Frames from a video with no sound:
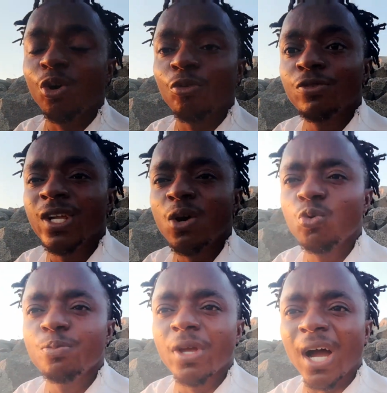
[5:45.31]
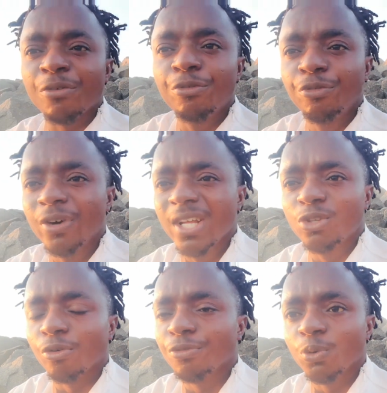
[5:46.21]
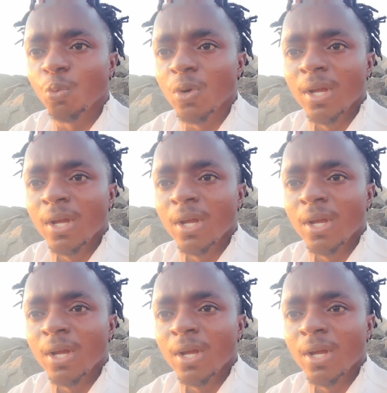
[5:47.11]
of them will be afraid of you.